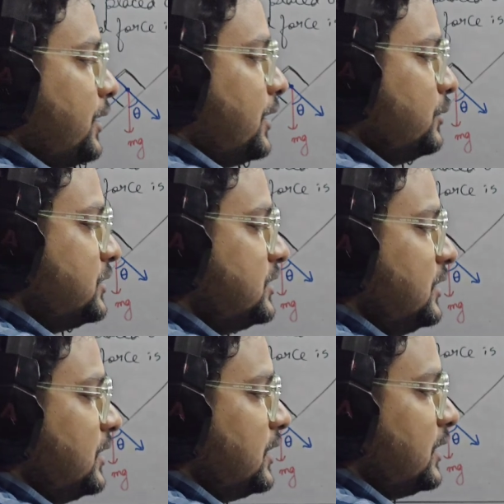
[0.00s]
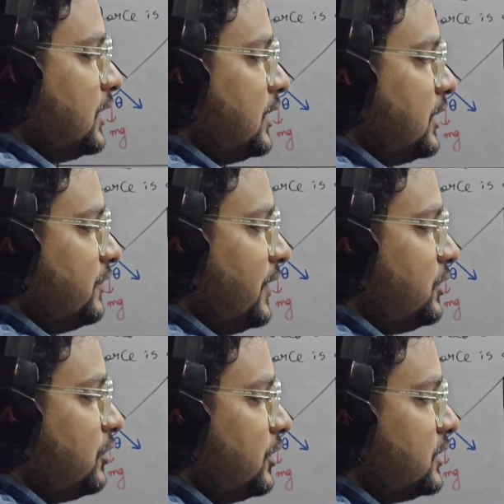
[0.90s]
now you see, if
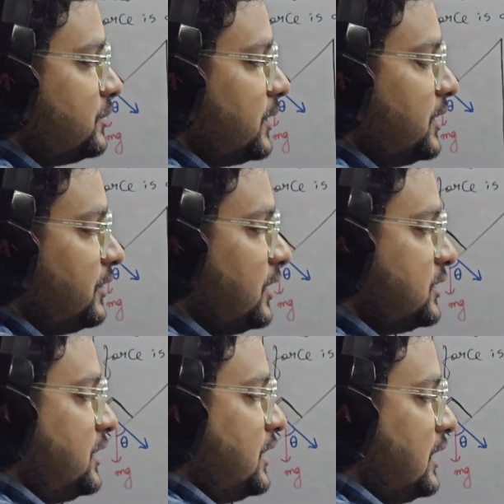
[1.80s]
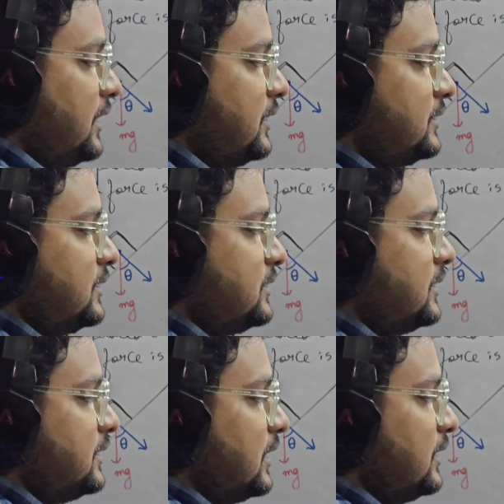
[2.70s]
I draw this particular straight line, this is
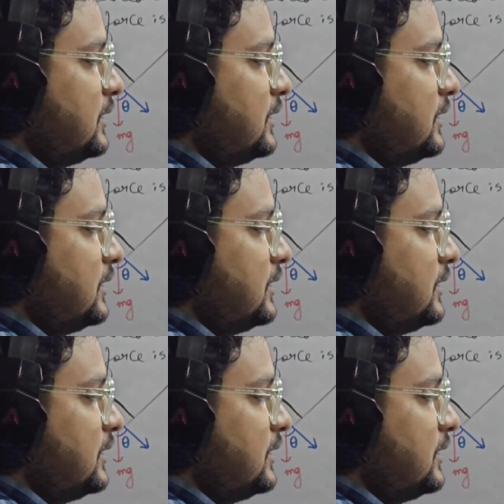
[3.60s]
theta,